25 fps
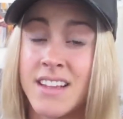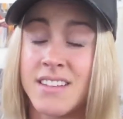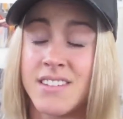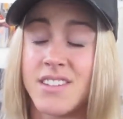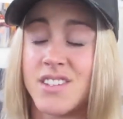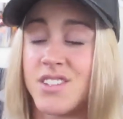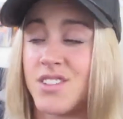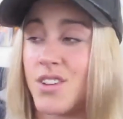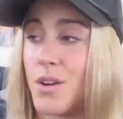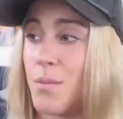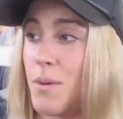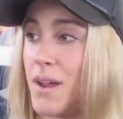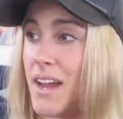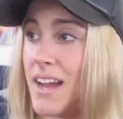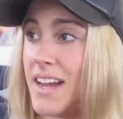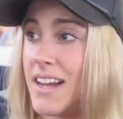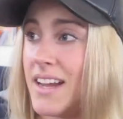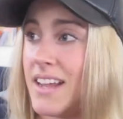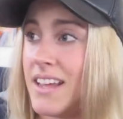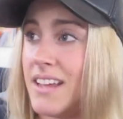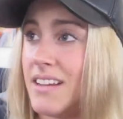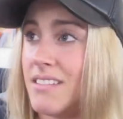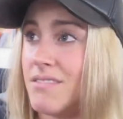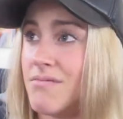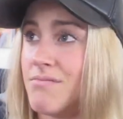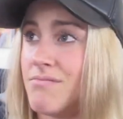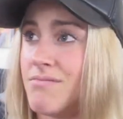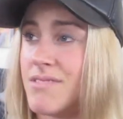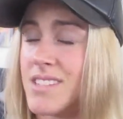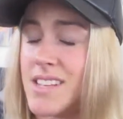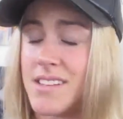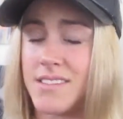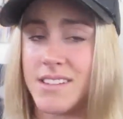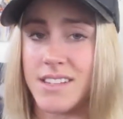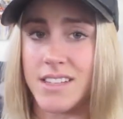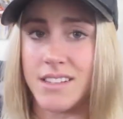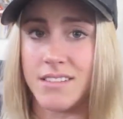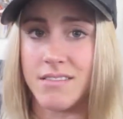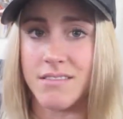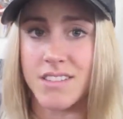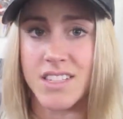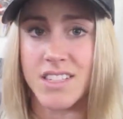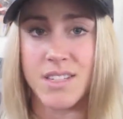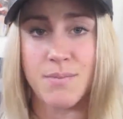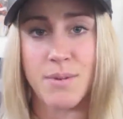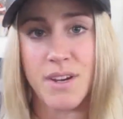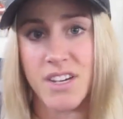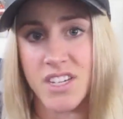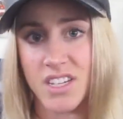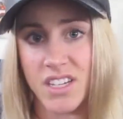to stop eating something,
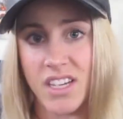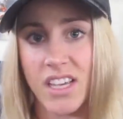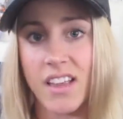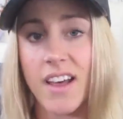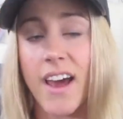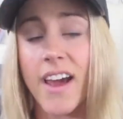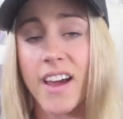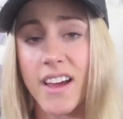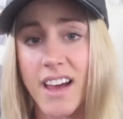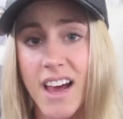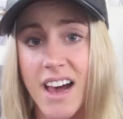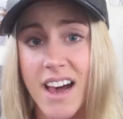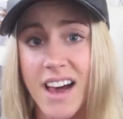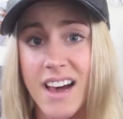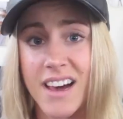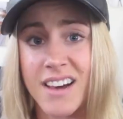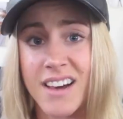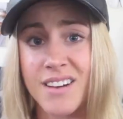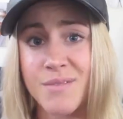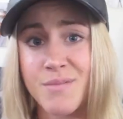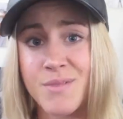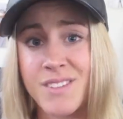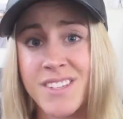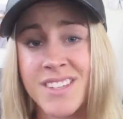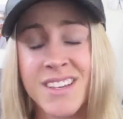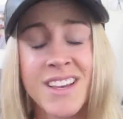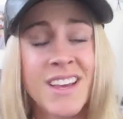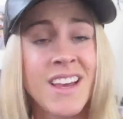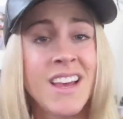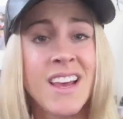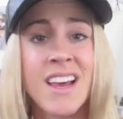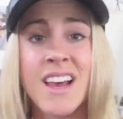especially like carbs,